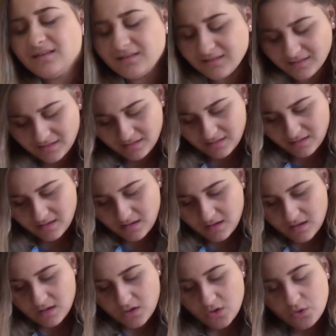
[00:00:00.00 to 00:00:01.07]
of the light.
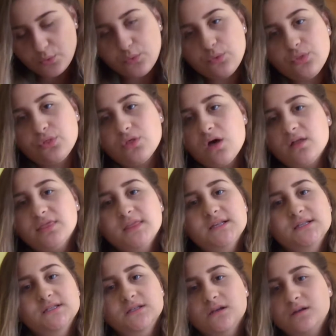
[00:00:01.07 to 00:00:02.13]
You thought
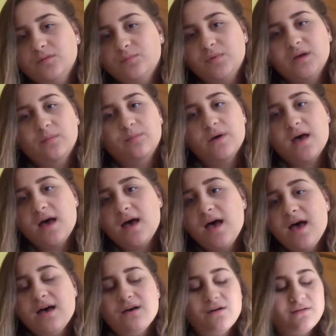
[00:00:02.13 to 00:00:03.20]
this could be
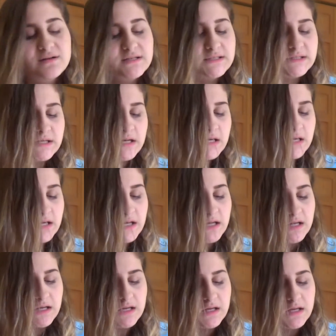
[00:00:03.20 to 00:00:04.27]

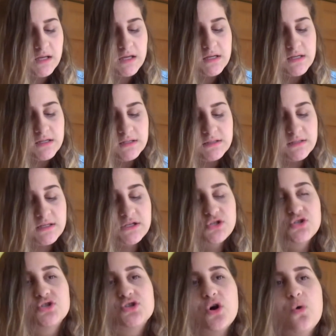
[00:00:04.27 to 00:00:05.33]
paradise.
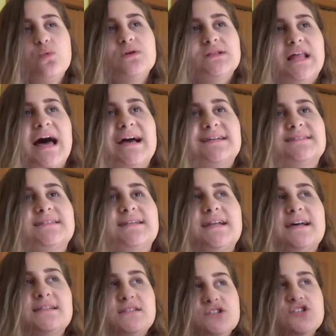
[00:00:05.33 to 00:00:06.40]
It's so relaxing and it
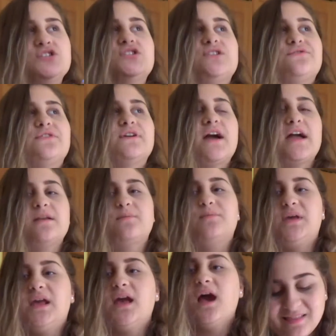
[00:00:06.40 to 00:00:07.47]
has such a different kind of
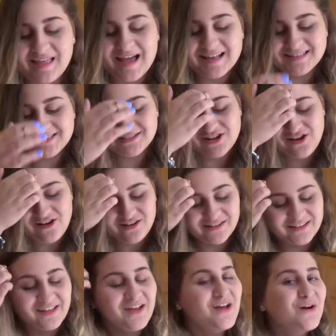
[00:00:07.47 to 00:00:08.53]
beat. The last
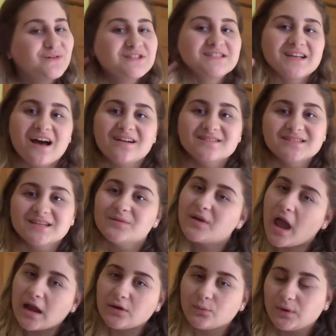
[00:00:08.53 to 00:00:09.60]
song, which is honestly
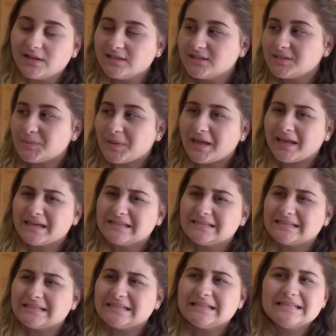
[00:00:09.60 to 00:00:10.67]
kind of random
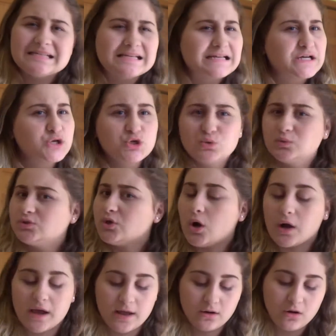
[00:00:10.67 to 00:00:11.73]
and it isn't a new
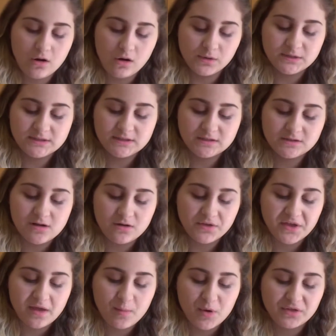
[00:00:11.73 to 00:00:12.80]
song at all. This is a song
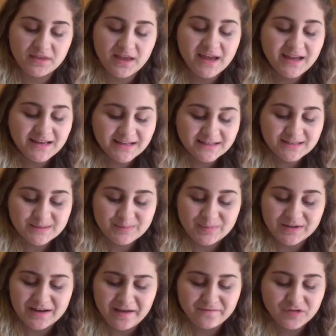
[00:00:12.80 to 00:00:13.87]
that came out in the 80s,
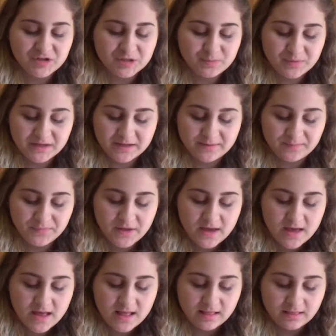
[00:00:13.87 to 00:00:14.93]
but I've just been
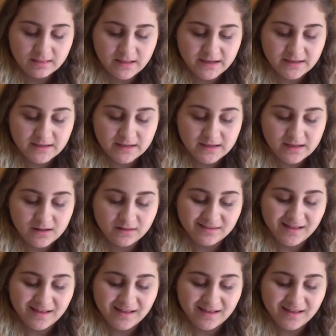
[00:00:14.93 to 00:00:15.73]
liking it a